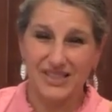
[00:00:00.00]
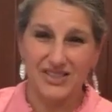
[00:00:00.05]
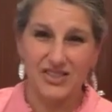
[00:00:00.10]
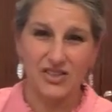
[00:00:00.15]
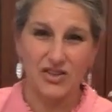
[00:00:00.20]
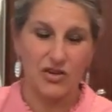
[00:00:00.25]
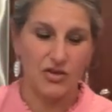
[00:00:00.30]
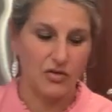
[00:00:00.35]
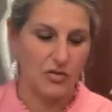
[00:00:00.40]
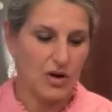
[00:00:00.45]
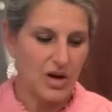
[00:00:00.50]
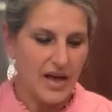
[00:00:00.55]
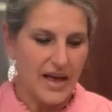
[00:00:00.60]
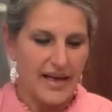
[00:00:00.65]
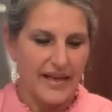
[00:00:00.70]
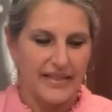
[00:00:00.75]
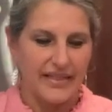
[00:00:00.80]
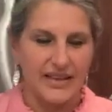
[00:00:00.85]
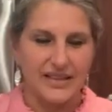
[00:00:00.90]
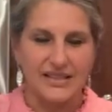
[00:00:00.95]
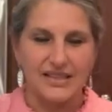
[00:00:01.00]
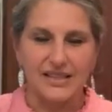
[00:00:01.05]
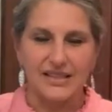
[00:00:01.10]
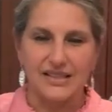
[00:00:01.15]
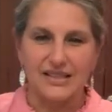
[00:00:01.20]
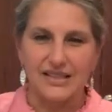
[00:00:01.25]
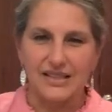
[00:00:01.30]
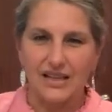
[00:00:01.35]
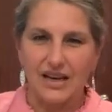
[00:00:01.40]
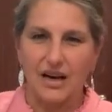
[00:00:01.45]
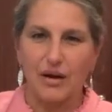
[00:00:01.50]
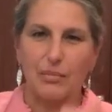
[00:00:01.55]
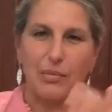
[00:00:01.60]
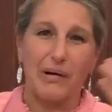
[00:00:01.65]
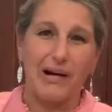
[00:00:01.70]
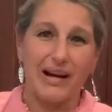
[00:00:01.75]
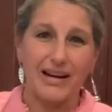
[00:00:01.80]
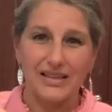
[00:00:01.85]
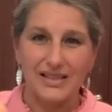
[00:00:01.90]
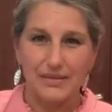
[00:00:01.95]
So this is
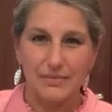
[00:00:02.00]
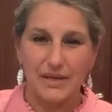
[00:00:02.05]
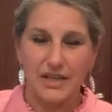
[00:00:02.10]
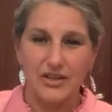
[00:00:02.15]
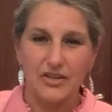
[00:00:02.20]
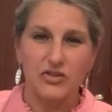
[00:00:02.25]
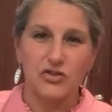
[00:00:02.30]
approximate